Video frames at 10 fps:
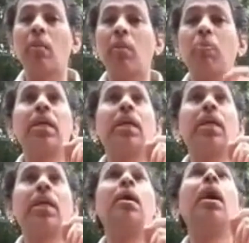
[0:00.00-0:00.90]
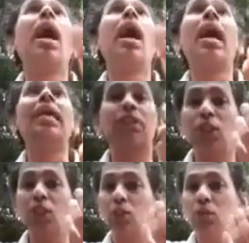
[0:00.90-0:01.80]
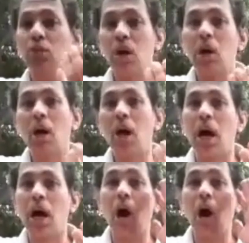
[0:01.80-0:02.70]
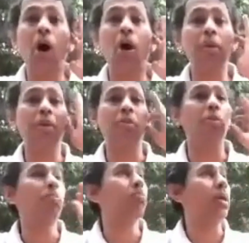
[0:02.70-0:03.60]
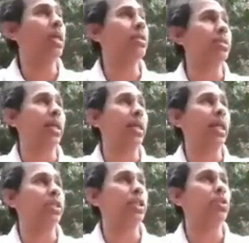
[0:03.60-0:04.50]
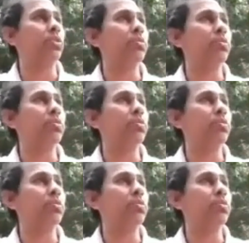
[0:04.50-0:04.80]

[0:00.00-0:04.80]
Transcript: a particular ICU. How, how, many of you have been inside an ICU?